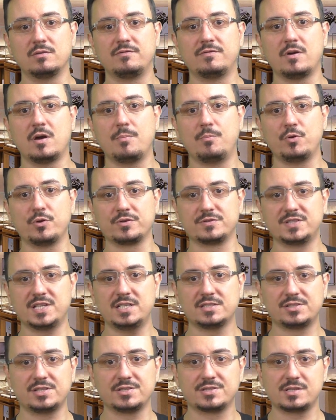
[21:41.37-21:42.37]
of
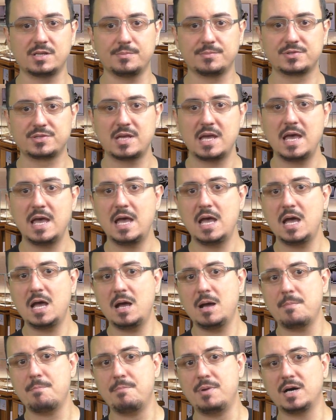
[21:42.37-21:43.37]
point-of-sale systems,
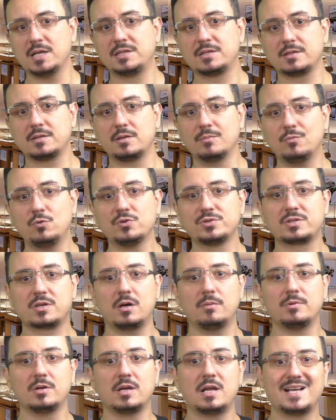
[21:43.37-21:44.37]
but the most
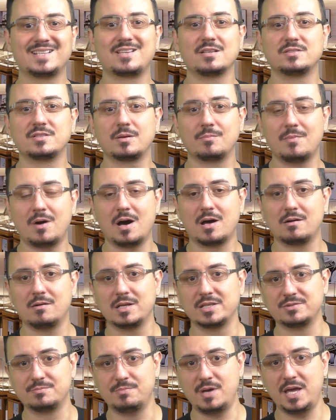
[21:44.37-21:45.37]
common licensing
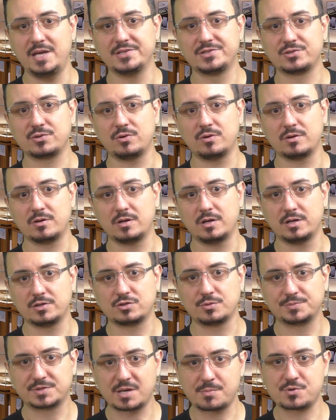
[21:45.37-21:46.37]
model is based on
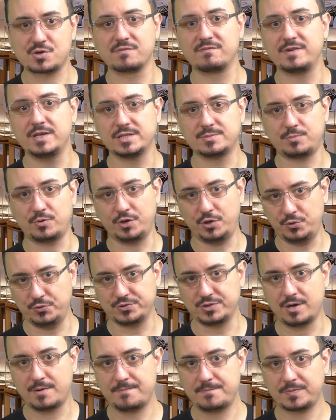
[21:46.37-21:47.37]
subscription fees per
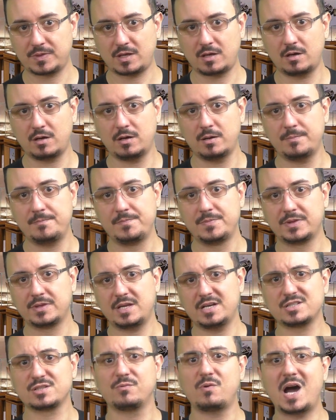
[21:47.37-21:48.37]
user.
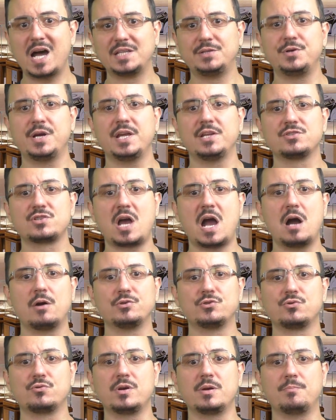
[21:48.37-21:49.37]
There's a wide range
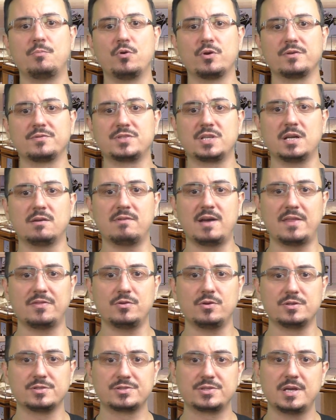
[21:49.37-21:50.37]
how jewelry point-of-sale
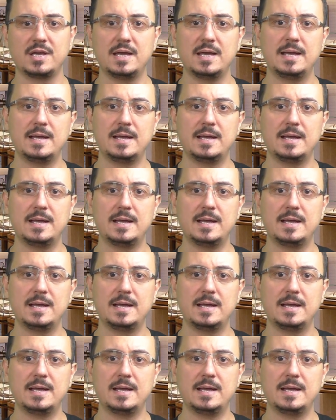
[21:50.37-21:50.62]
vendors